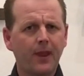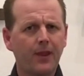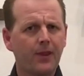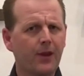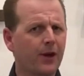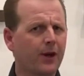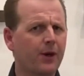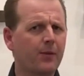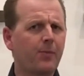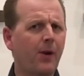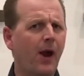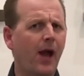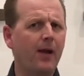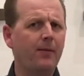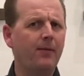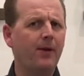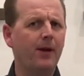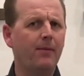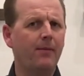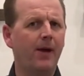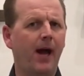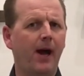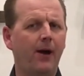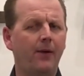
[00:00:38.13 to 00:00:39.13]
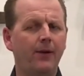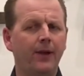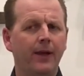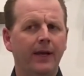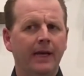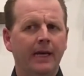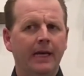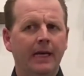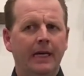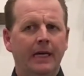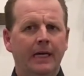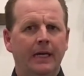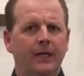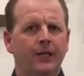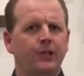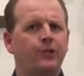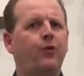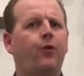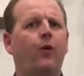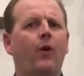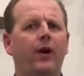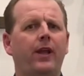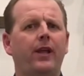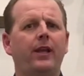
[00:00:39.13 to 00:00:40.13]
There could probably be about
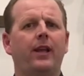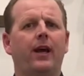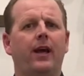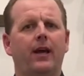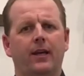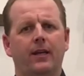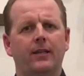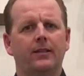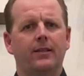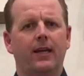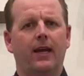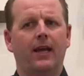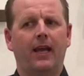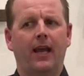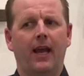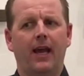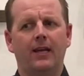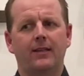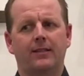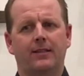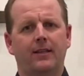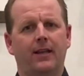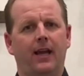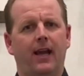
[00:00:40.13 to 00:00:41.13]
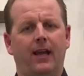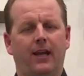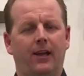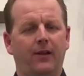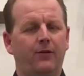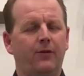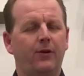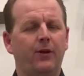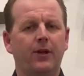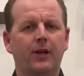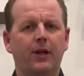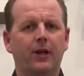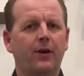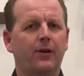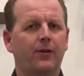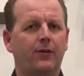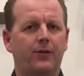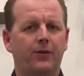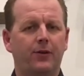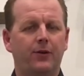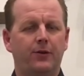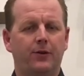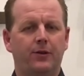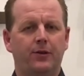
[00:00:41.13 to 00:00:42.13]
20 nuggets, I guess, that I could really go
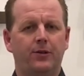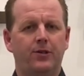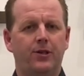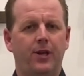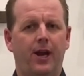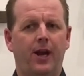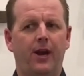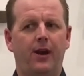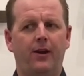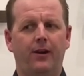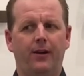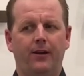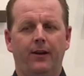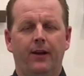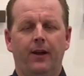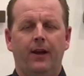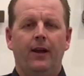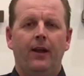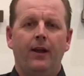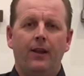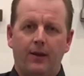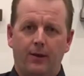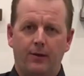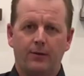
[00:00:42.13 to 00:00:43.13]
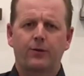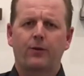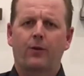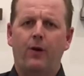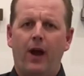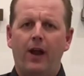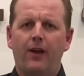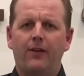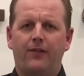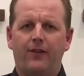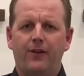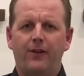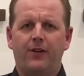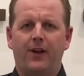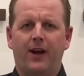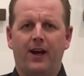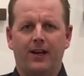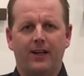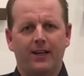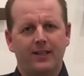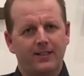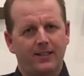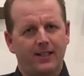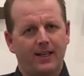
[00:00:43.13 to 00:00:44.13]
through and share. And there was quite a few
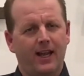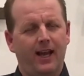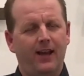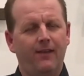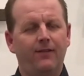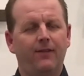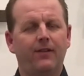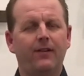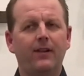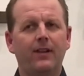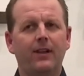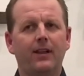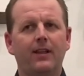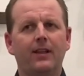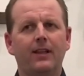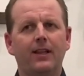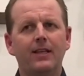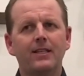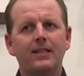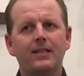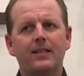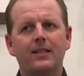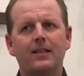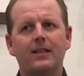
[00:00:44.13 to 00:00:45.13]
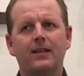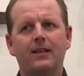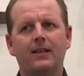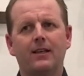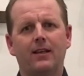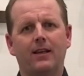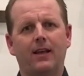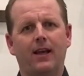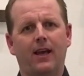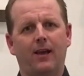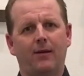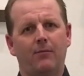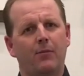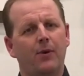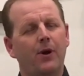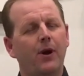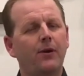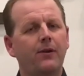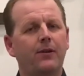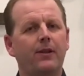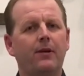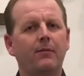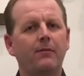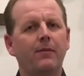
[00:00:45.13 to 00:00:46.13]
nuggets, and I've listed and
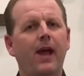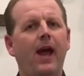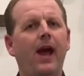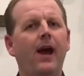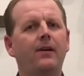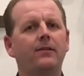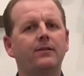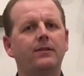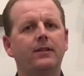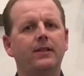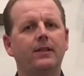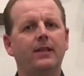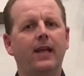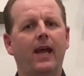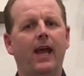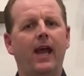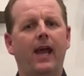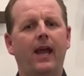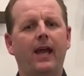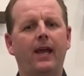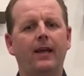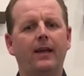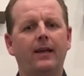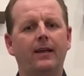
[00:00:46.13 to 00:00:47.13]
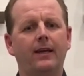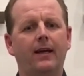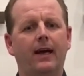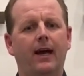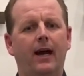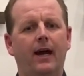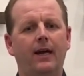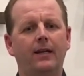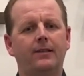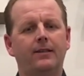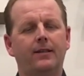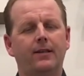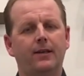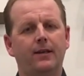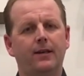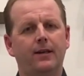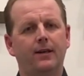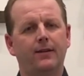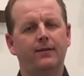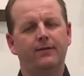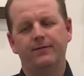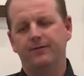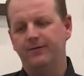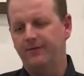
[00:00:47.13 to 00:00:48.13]
broke them down today
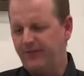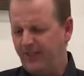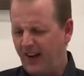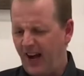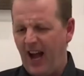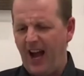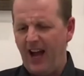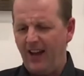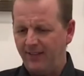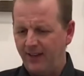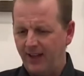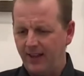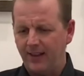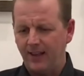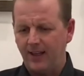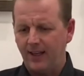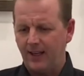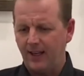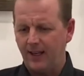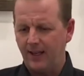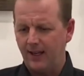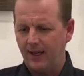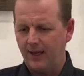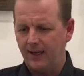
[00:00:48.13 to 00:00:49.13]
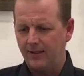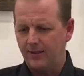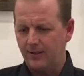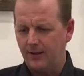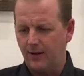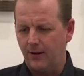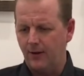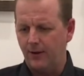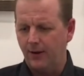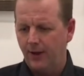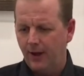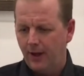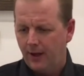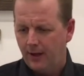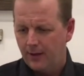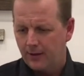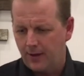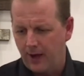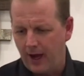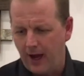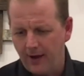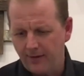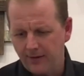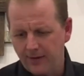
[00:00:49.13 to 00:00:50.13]
to 5, I think it is. So
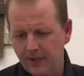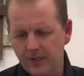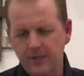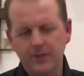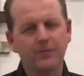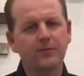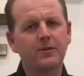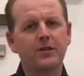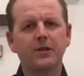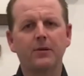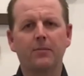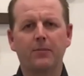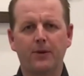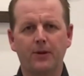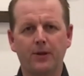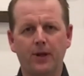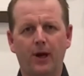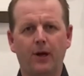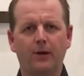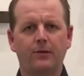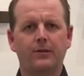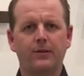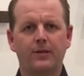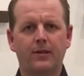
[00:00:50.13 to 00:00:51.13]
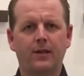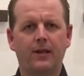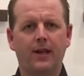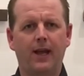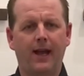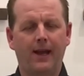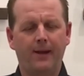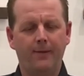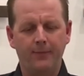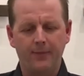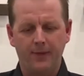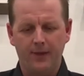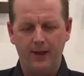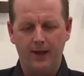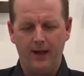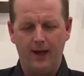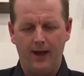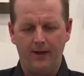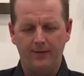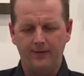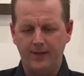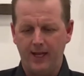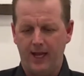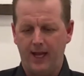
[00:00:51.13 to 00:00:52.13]
I have just some simple notes today that
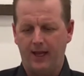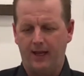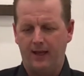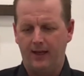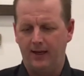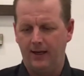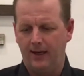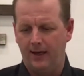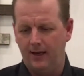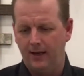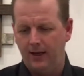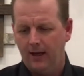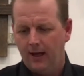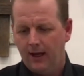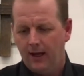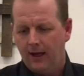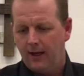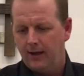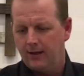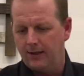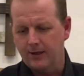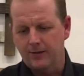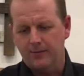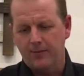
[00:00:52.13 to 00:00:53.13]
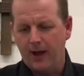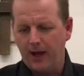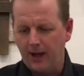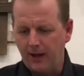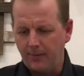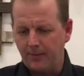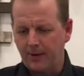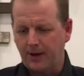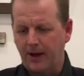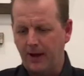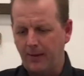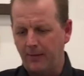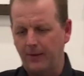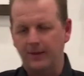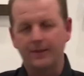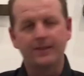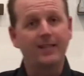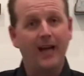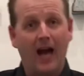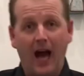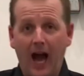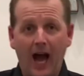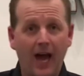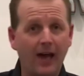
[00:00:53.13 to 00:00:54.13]
I've taken and just made up a couple
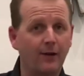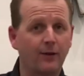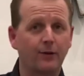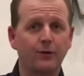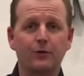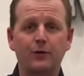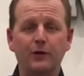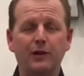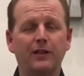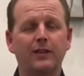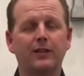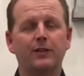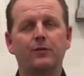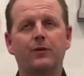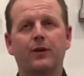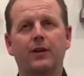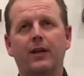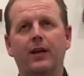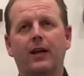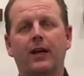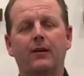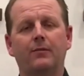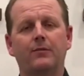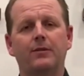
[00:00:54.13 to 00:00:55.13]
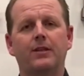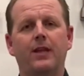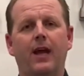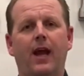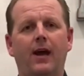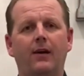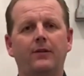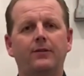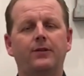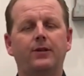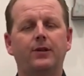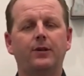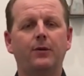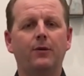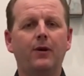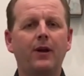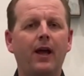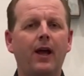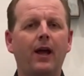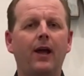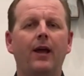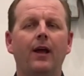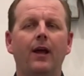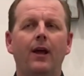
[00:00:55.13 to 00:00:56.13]
of titles, really is what it comes down to.
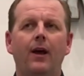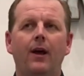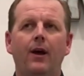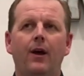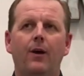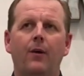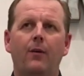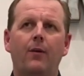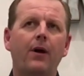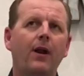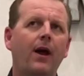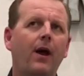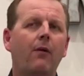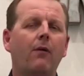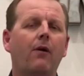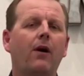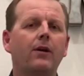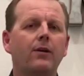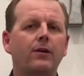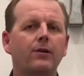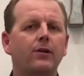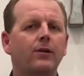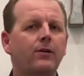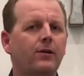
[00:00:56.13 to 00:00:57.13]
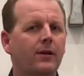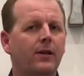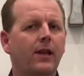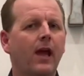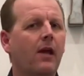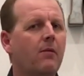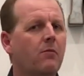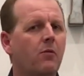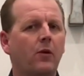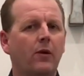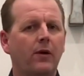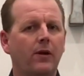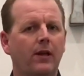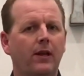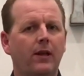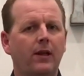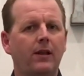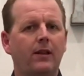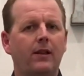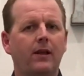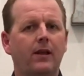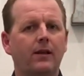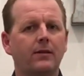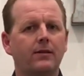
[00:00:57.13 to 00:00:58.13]
What I want to do today more than
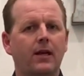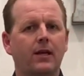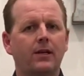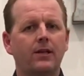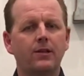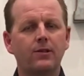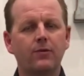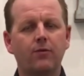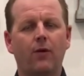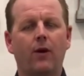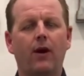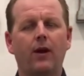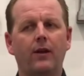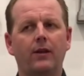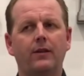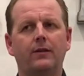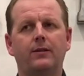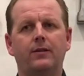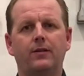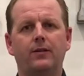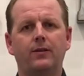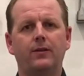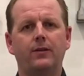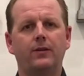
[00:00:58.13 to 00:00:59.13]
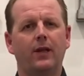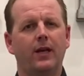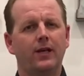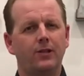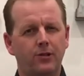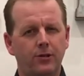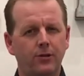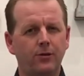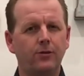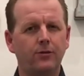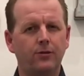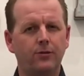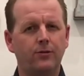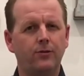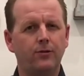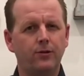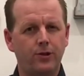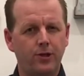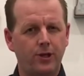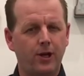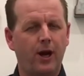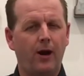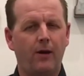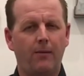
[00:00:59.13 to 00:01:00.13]
anything is I just wanted to let you
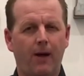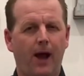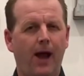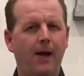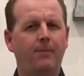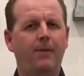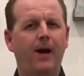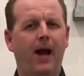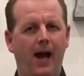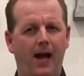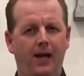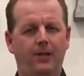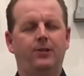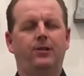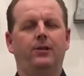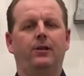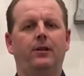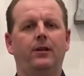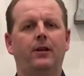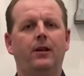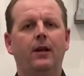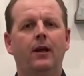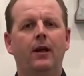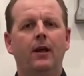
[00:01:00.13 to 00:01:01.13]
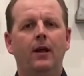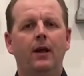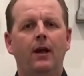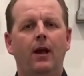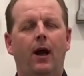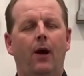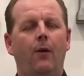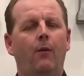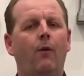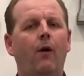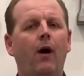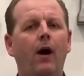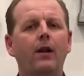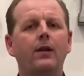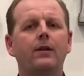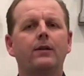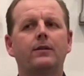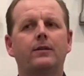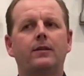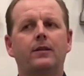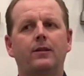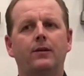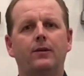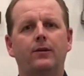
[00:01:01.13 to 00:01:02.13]
share my passion. I
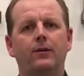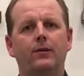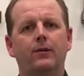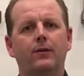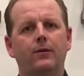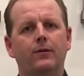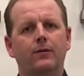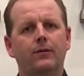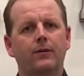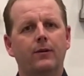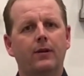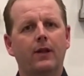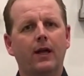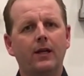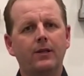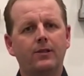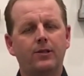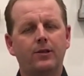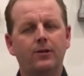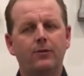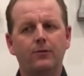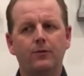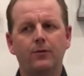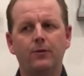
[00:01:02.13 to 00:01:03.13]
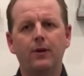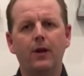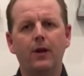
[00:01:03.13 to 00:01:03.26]
wanted to let you